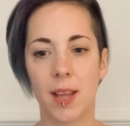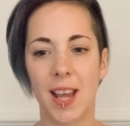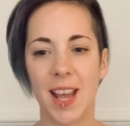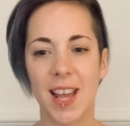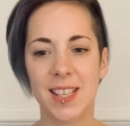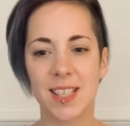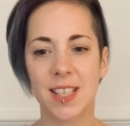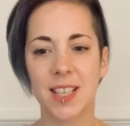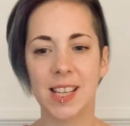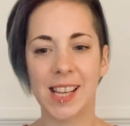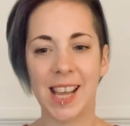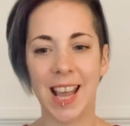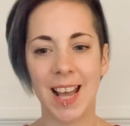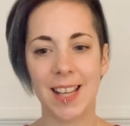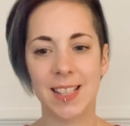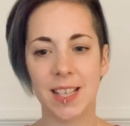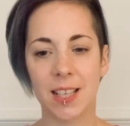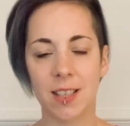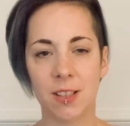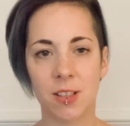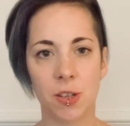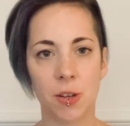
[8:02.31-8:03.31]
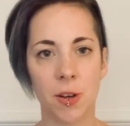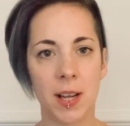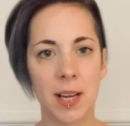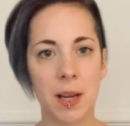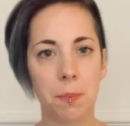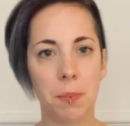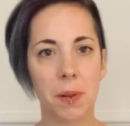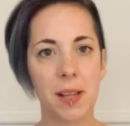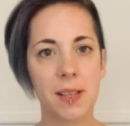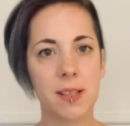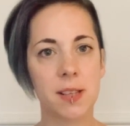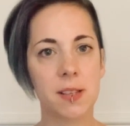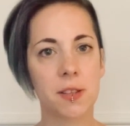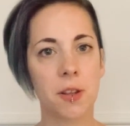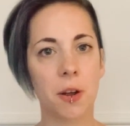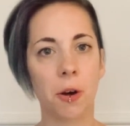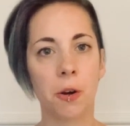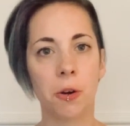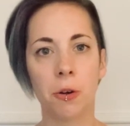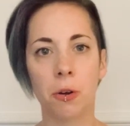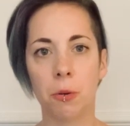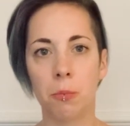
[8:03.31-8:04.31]
isn't getting to, any places that
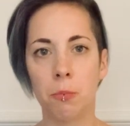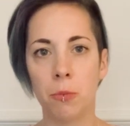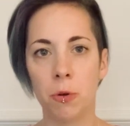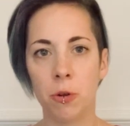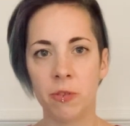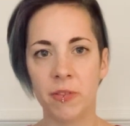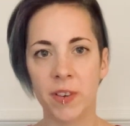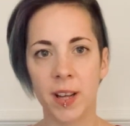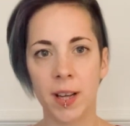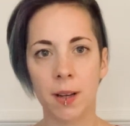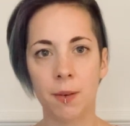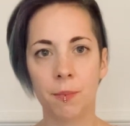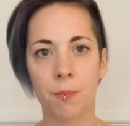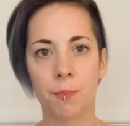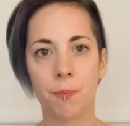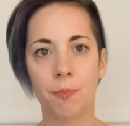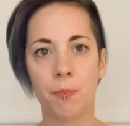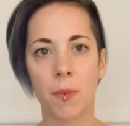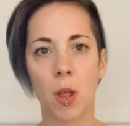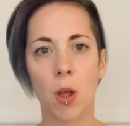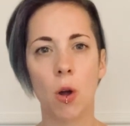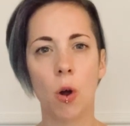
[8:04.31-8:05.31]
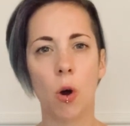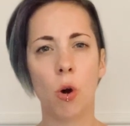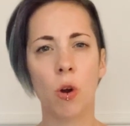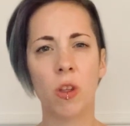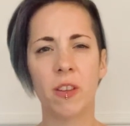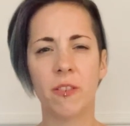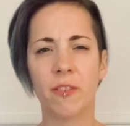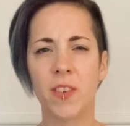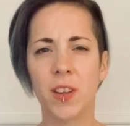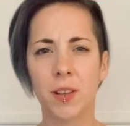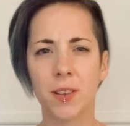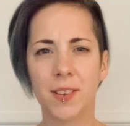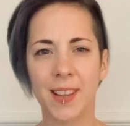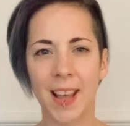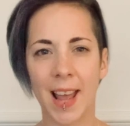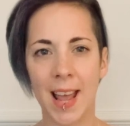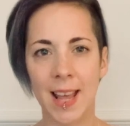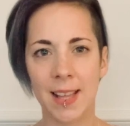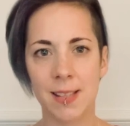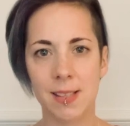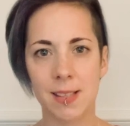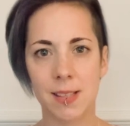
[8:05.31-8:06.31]
are not moving or that feel
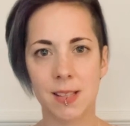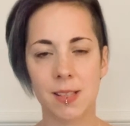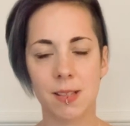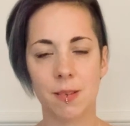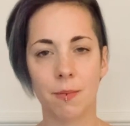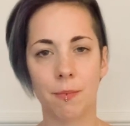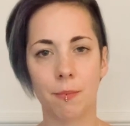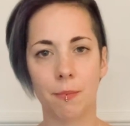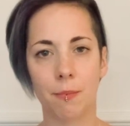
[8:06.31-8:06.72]
tense.